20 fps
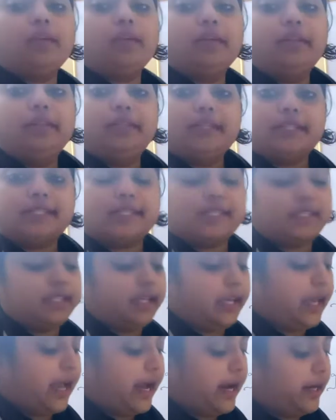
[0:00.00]
this is the
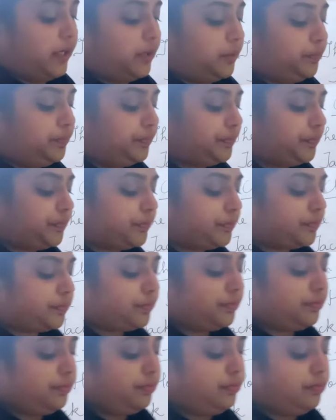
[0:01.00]
cat
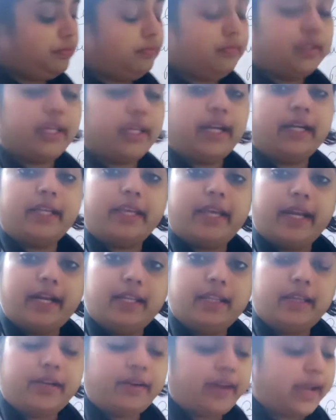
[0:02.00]
that killed
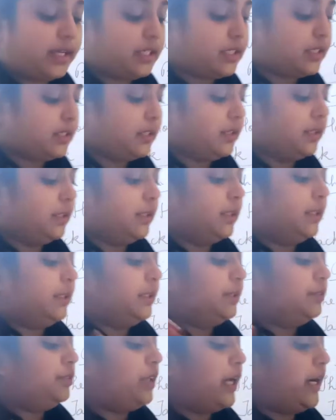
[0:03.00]
the rat,
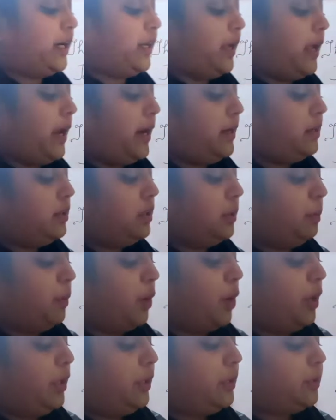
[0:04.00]
that ate the
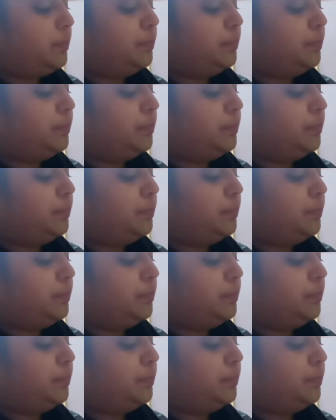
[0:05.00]
malt,